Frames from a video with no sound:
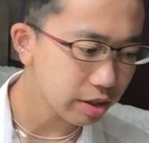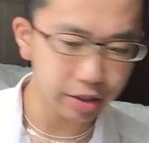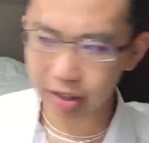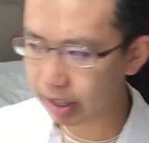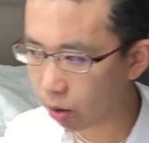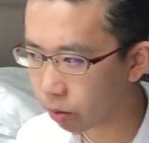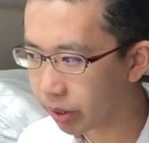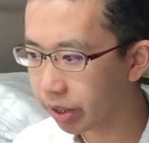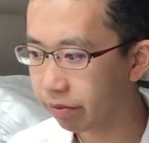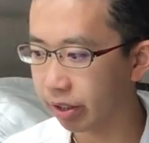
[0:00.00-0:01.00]
in the tower we
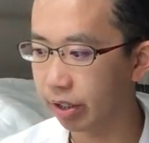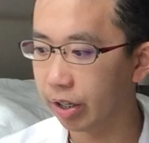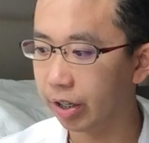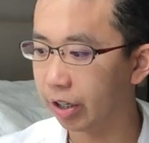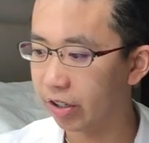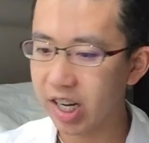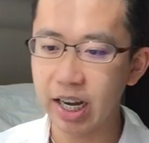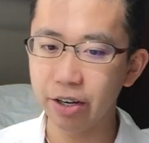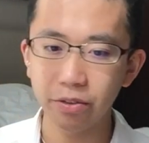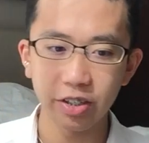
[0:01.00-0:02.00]
live in,
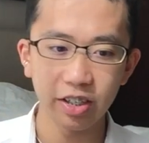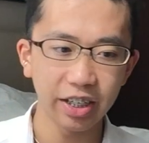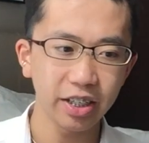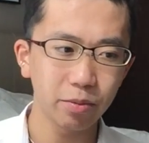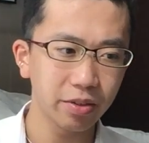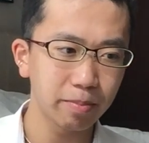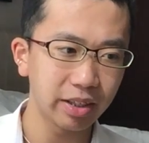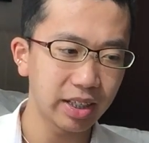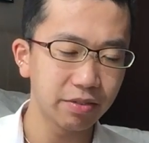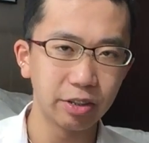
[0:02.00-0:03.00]
I think one of my
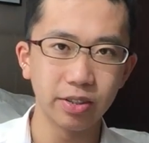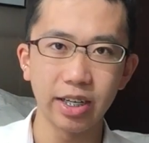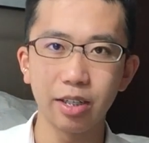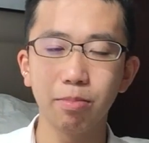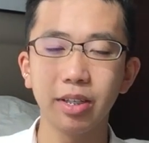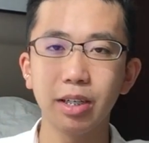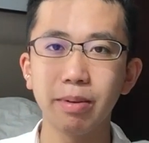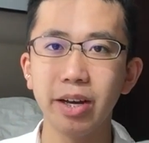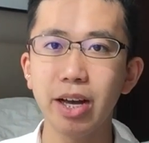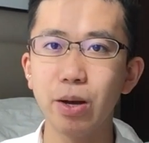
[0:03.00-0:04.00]
last videos I complained
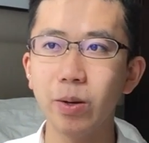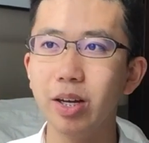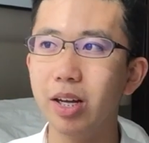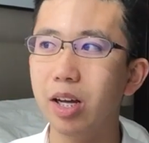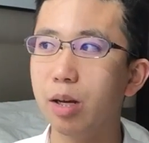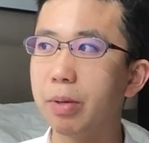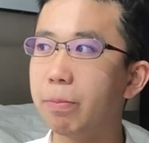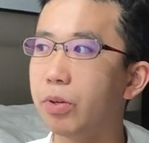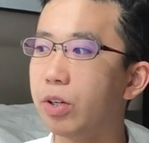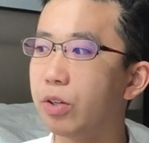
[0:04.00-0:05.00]
about how
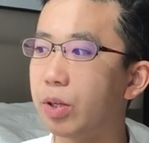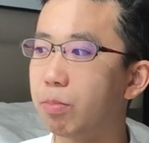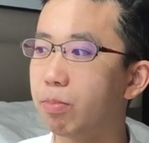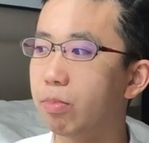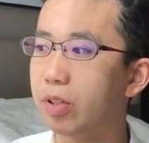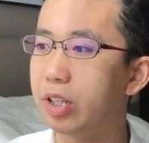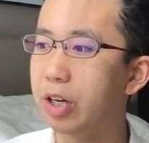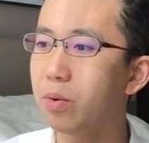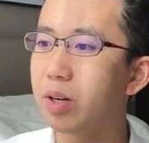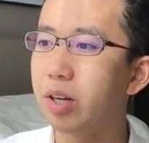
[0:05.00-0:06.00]
people here
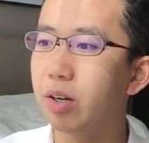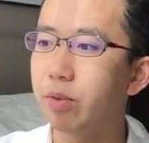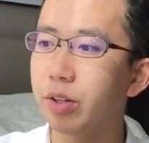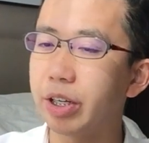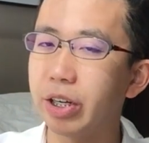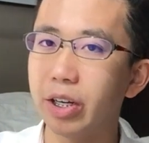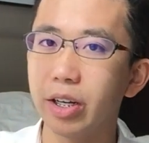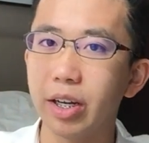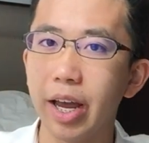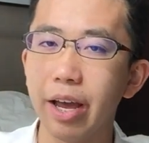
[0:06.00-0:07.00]
don't really
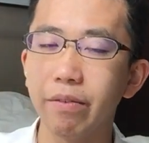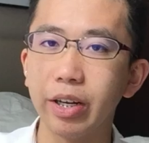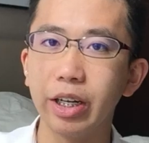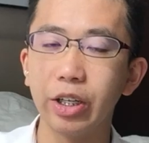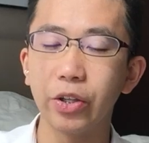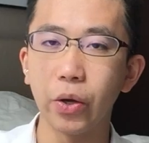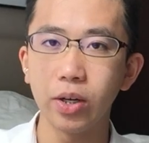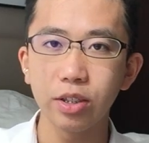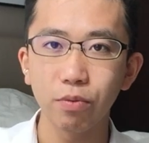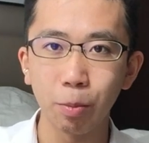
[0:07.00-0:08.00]
have any
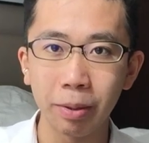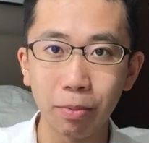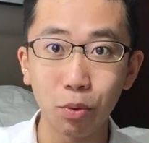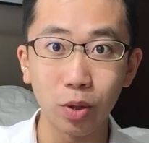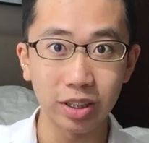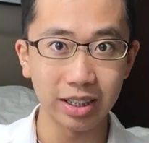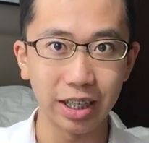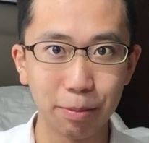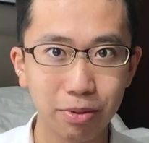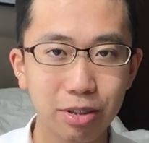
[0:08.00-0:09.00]
thoughts for people who are
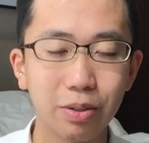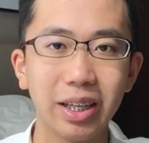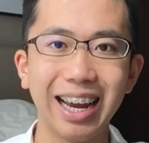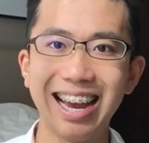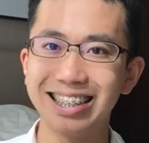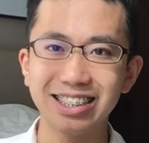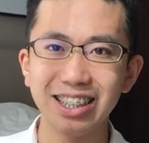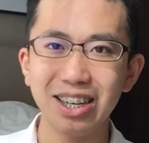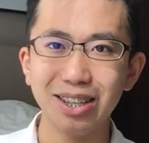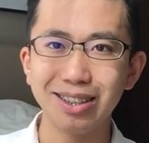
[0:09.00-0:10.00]
disabled, so they act
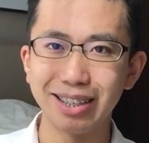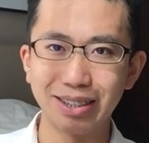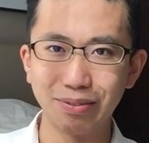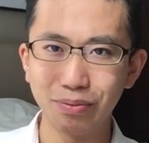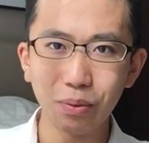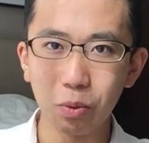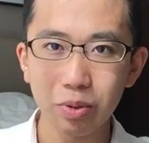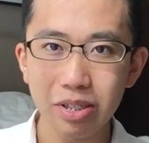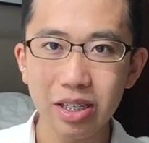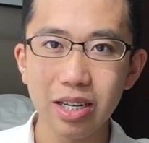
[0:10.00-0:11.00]
like
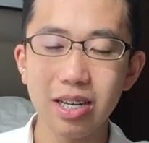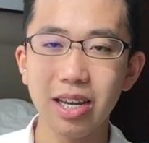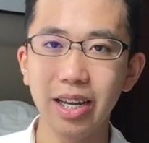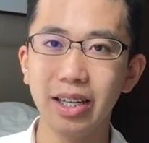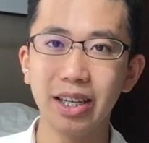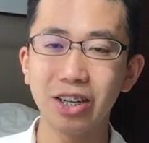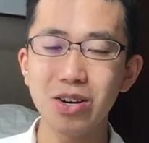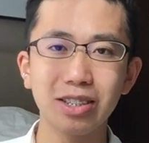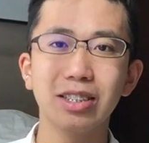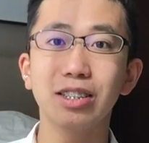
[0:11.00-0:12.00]
fools and they
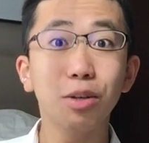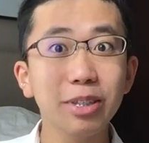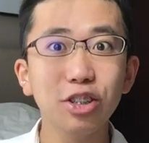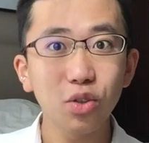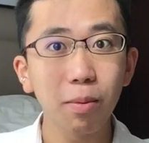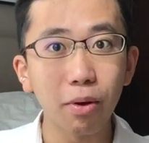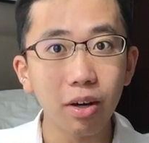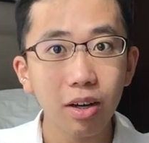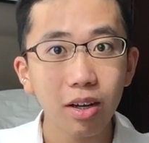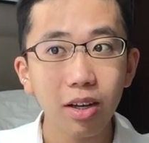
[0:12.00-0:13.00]
cause so much
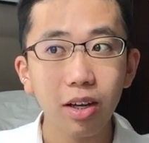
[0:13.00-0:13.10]
trouble